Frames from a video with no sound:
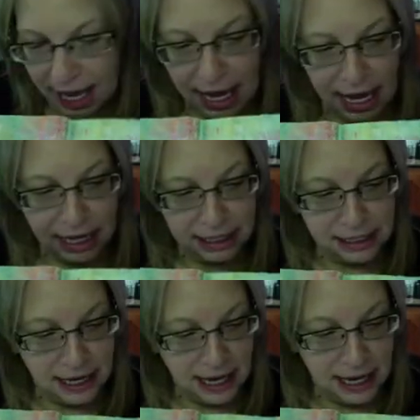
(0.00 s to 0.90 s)

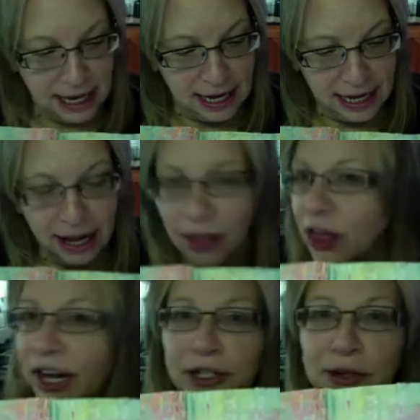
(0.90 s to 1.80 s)
And I
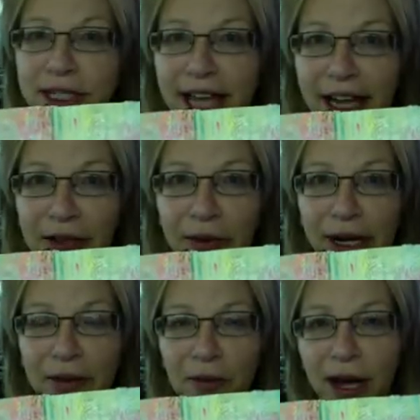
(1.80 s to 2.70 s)
thought I knew exactly
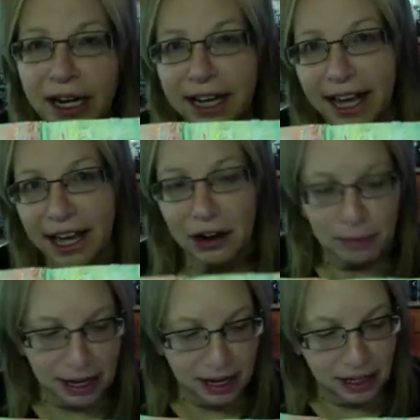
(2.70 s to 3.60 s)
what I wanted. I had all
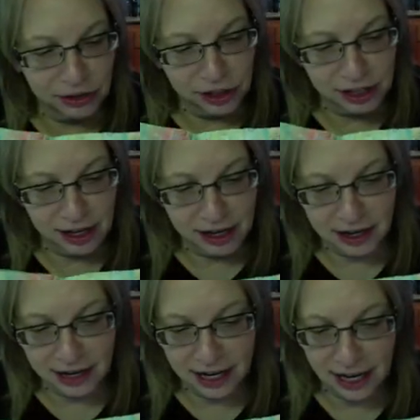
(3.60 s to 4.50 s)
my colors
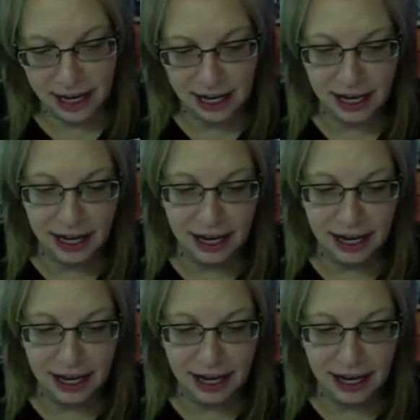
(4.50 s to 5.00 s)
there, and I